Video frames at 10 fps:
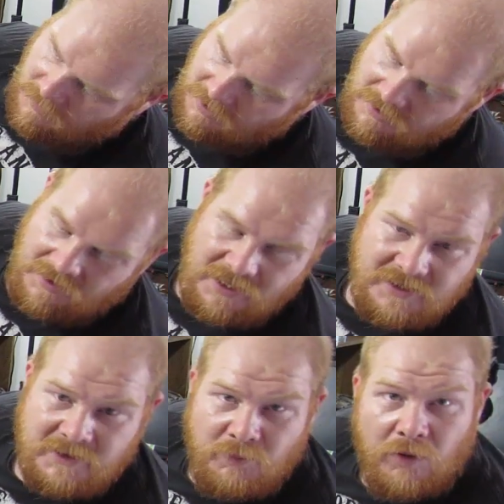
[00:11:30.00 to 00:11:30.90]
but
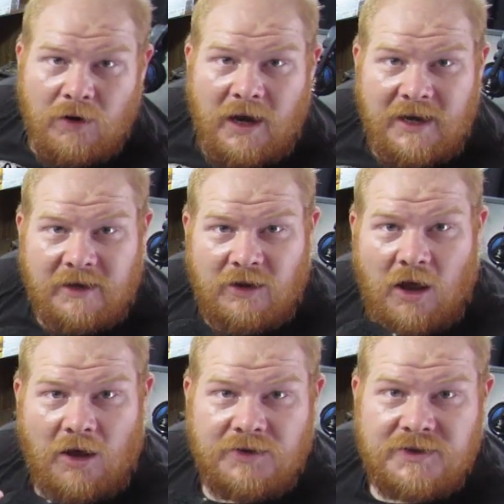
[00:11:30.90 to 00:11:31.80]
this is pretty
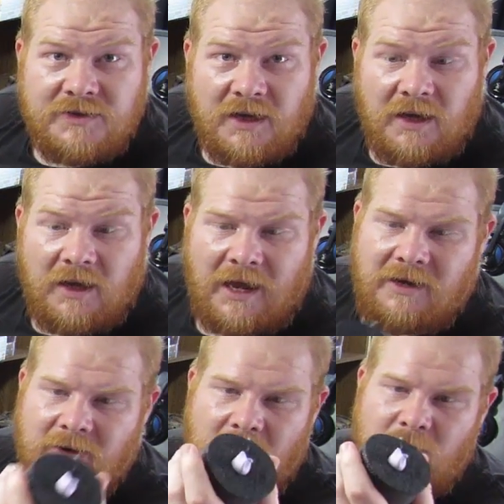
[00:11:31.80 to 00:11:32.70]
close to,
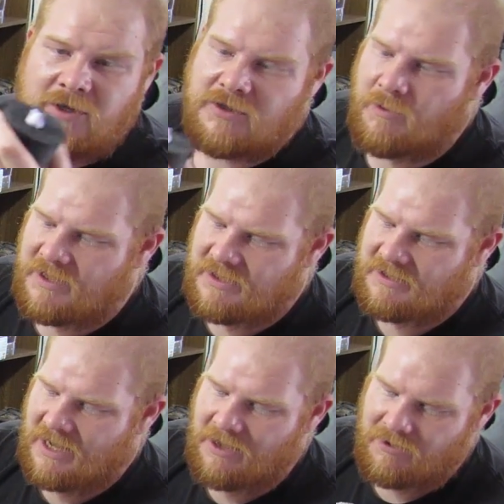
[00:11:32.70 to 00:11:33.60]
and when you squeeze this
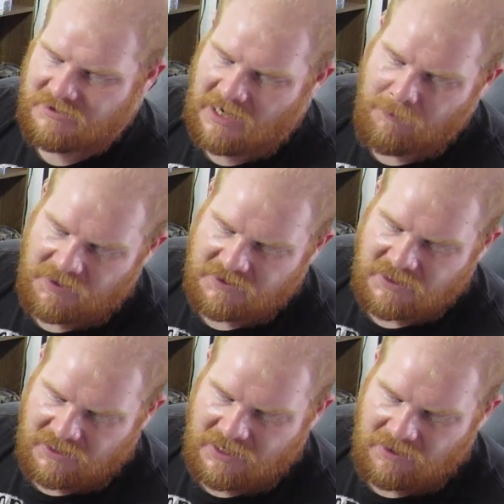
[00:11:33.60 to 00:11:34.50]
together and tape it, it's
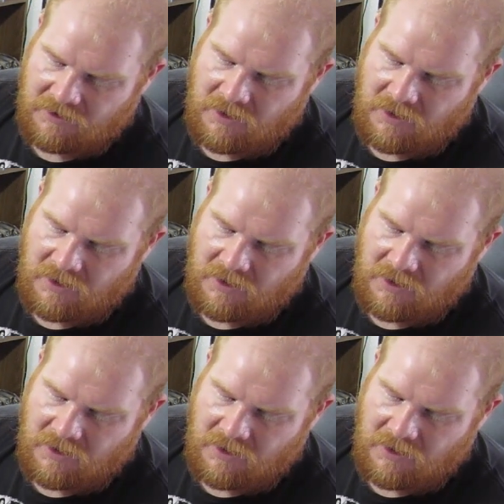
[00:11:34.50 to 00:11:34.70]
going to get,